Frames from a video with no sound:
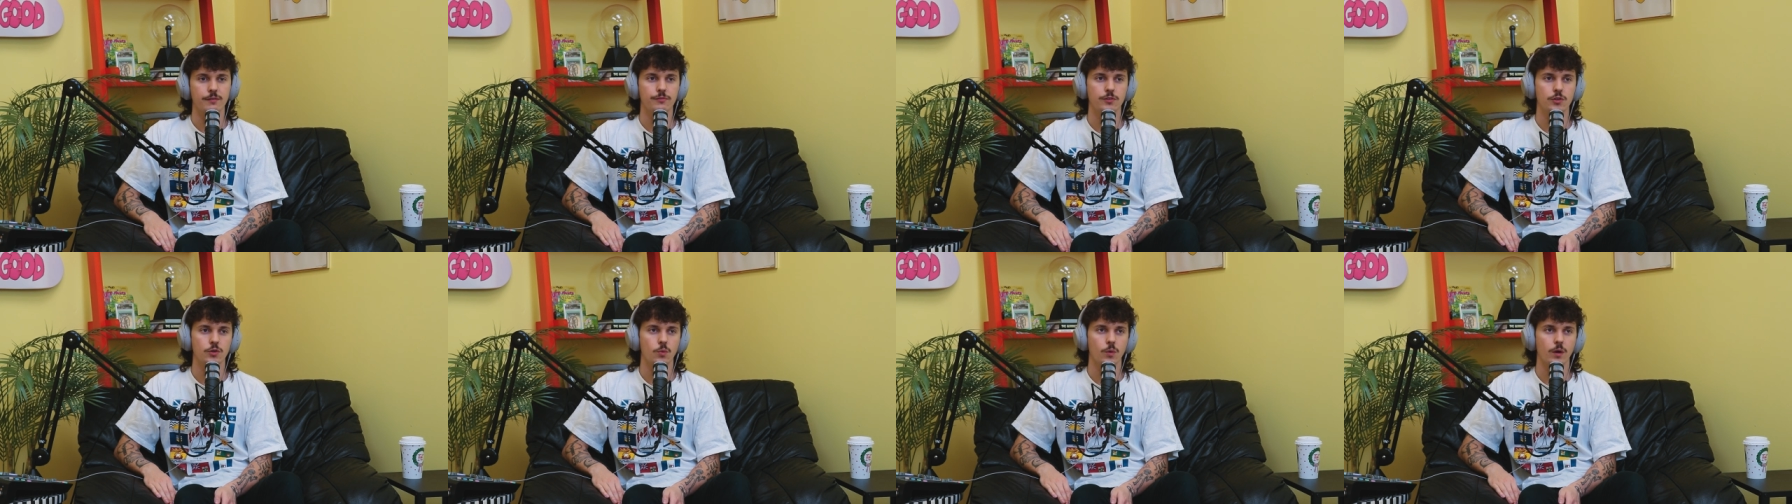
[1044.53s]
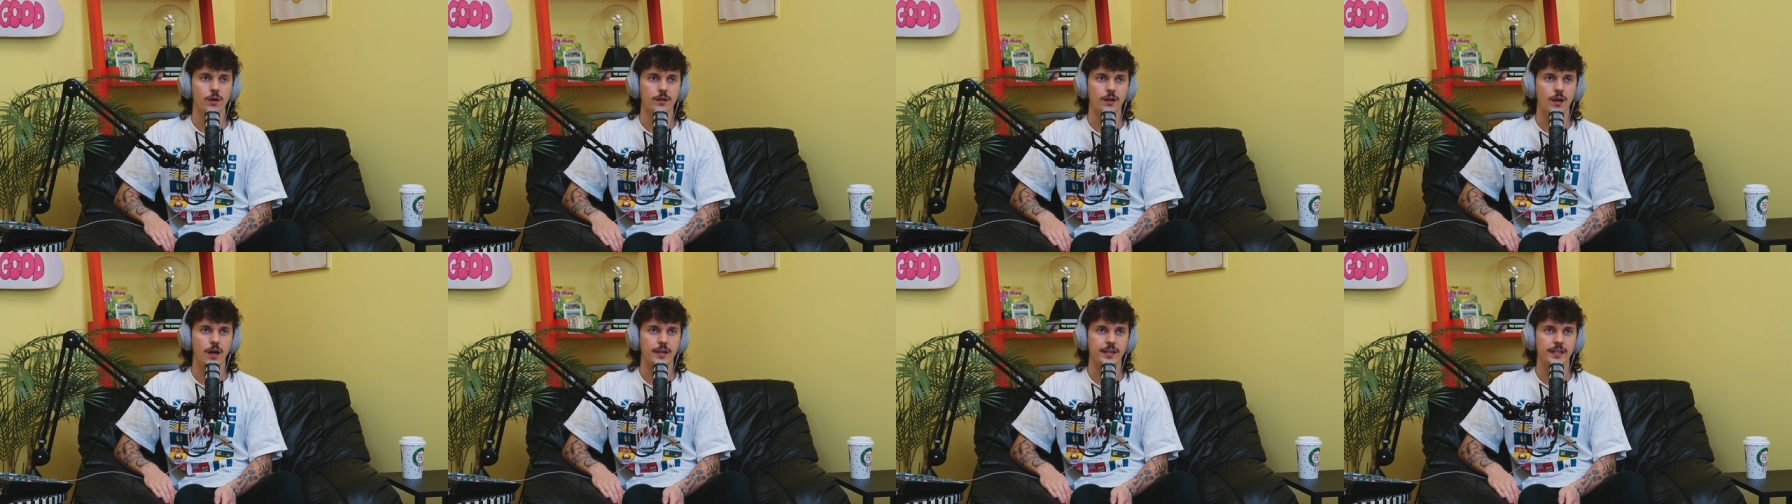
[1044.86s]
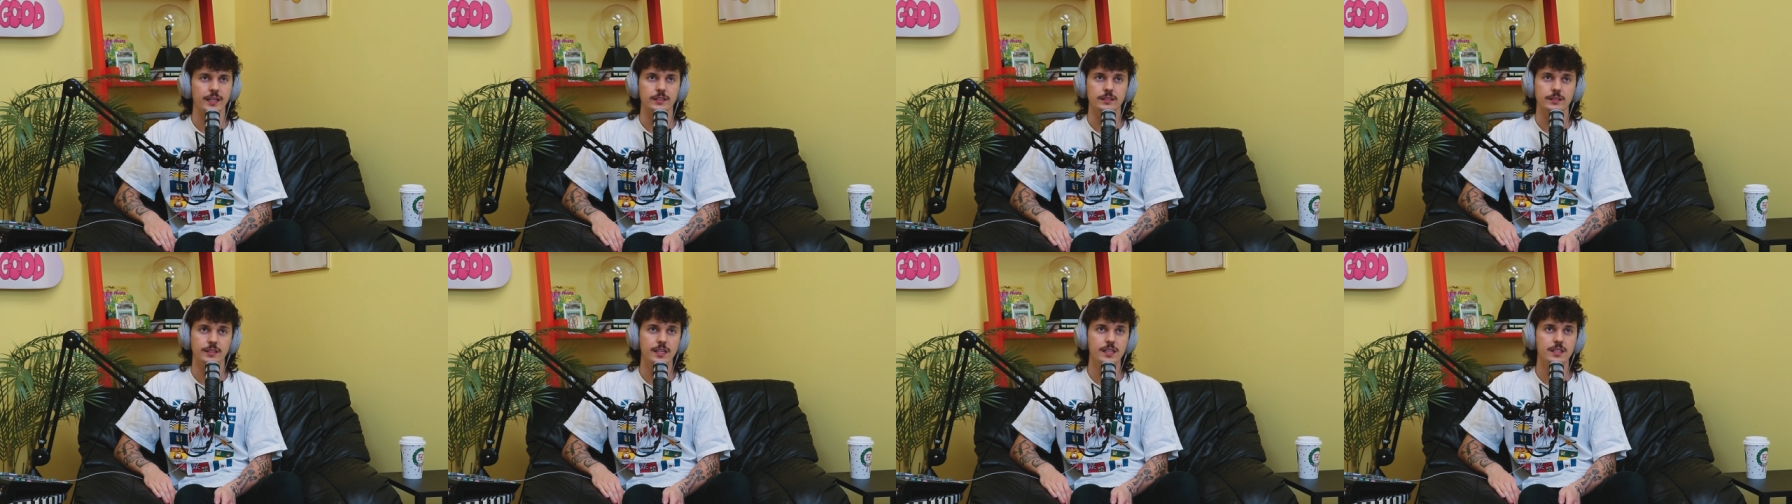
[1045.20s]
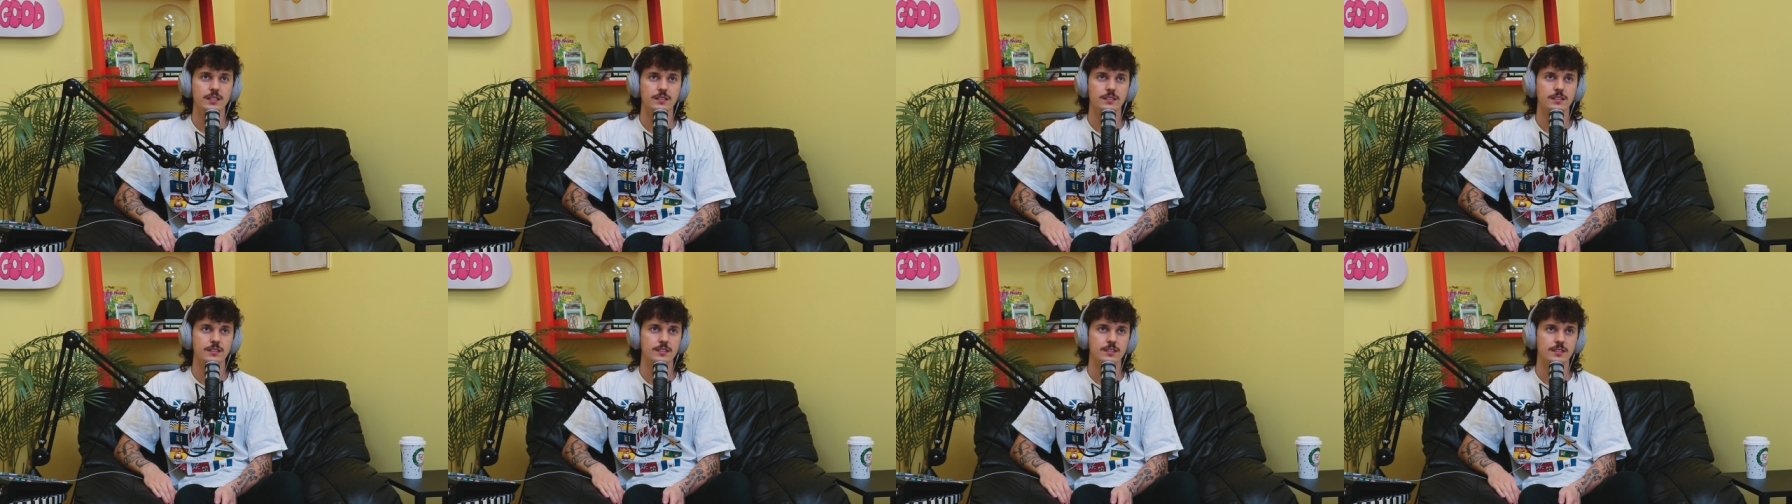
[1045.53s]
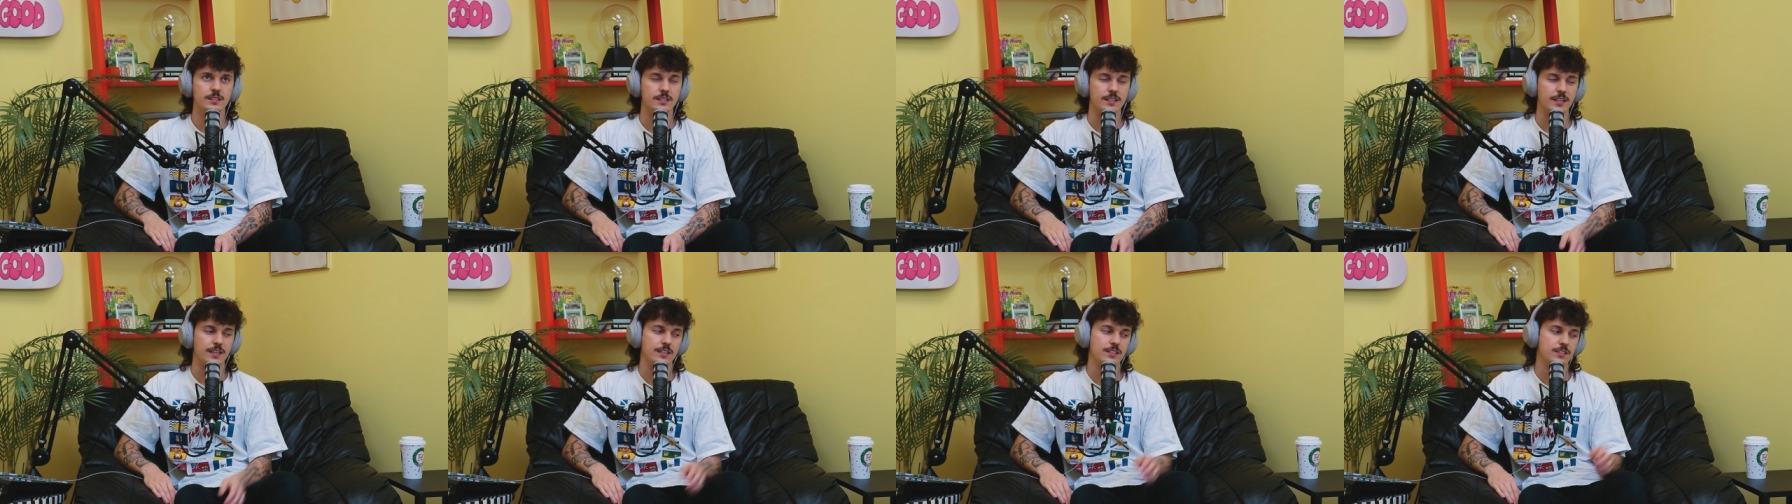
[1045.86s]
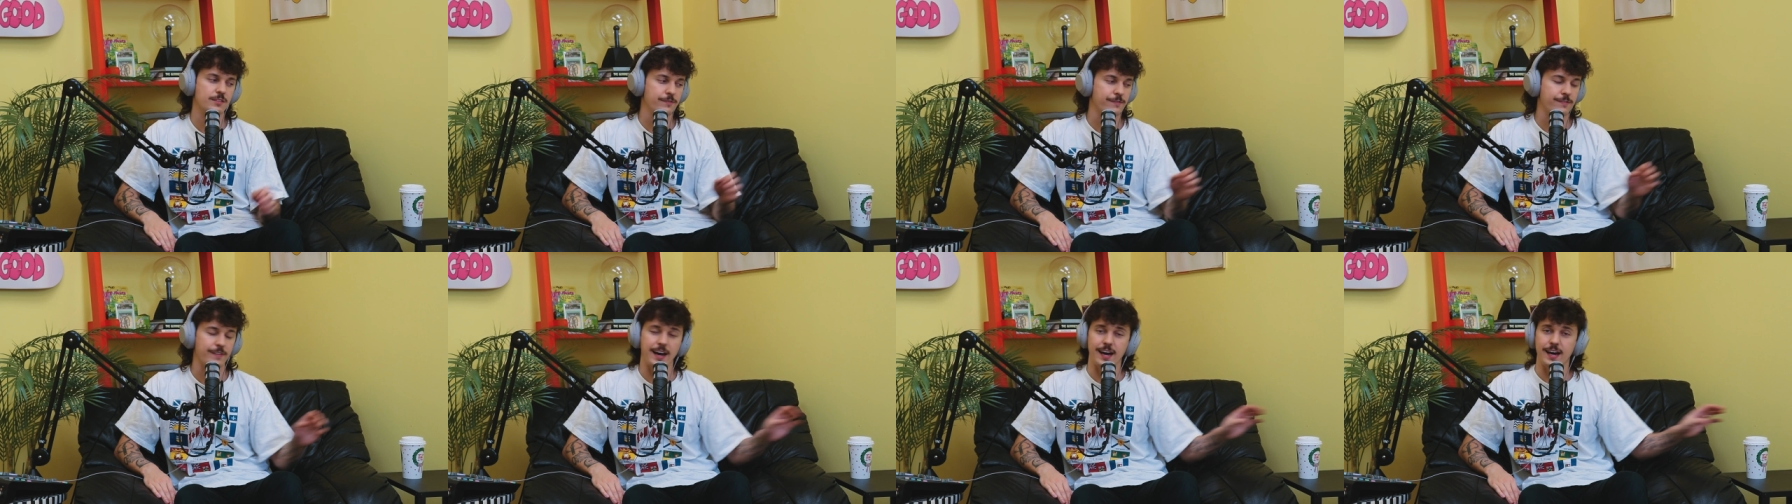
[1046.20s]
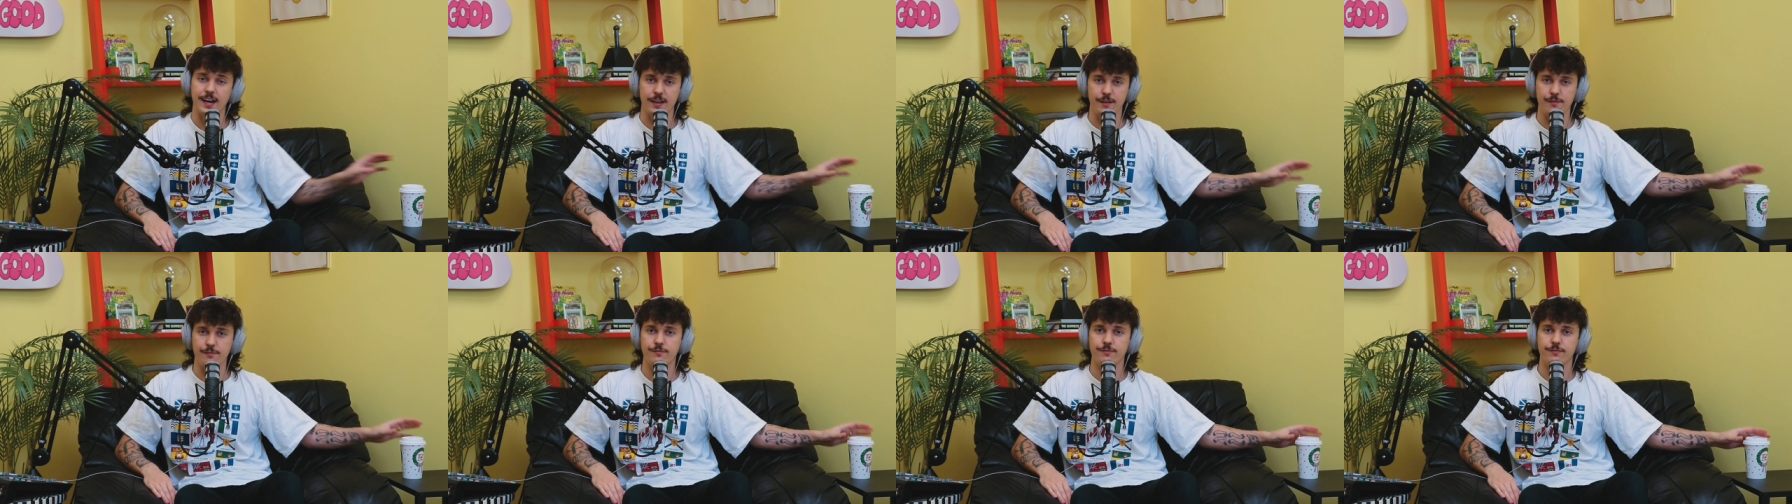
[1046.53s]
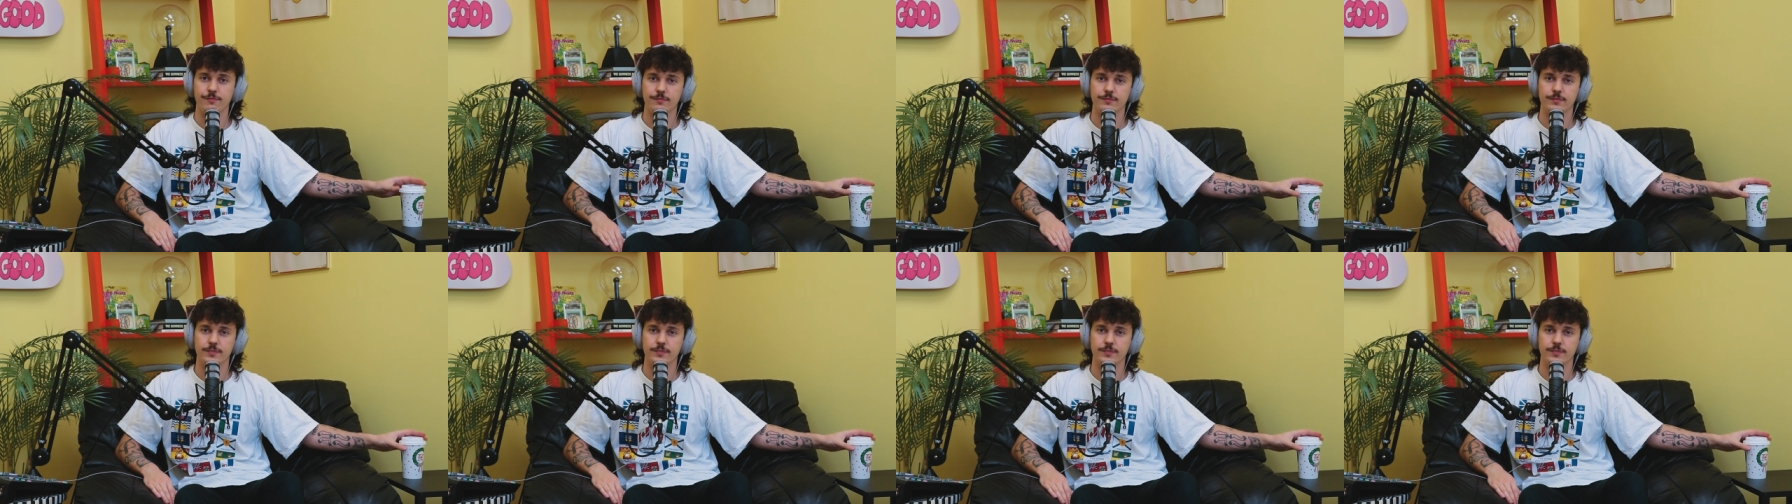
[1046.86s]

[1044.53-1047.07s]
if you are not at least 6'5",